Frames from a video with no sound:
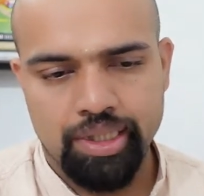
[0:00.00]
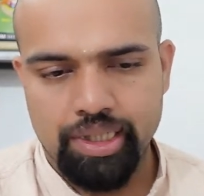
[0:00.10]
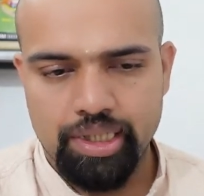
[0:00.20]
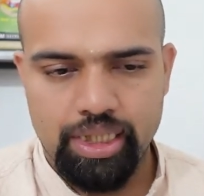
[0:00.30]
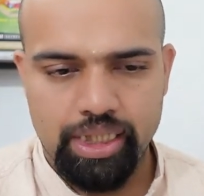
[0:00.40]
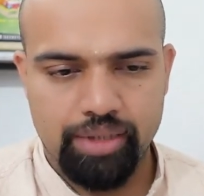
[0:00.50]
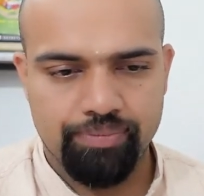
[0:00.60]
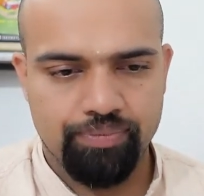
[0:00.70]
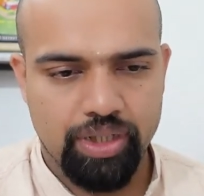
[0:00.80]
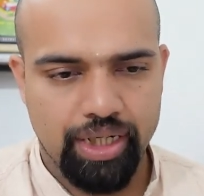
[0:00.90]
Okay.
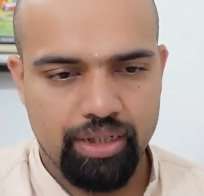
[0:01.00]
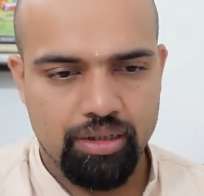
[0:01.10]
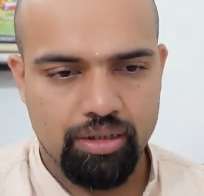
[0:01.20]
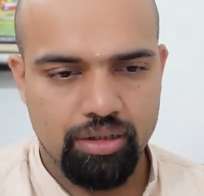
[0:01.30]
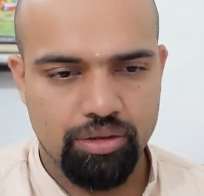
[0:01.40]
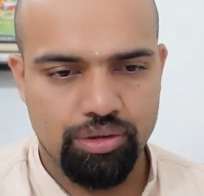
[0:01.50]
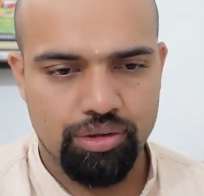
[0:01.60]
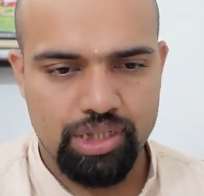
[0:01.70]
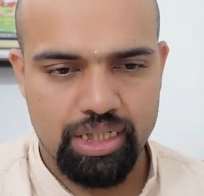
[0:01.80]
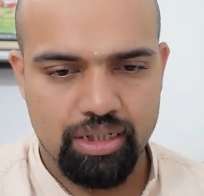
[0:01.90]
Great. Good to see
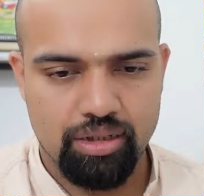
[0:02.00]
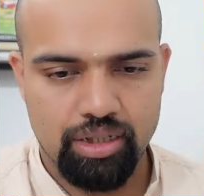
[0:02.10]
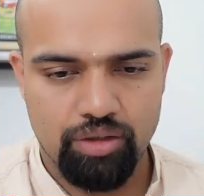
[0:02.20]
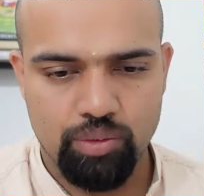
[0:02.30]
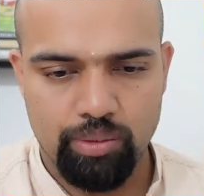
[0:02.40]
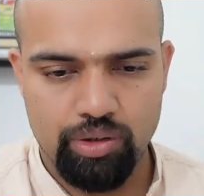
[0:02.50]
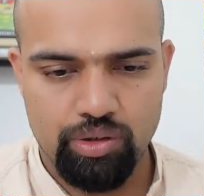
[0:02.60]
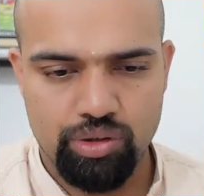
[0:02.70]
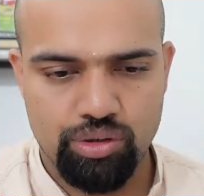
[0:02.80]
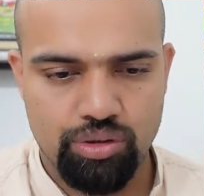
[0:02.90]
that. Thank you very much.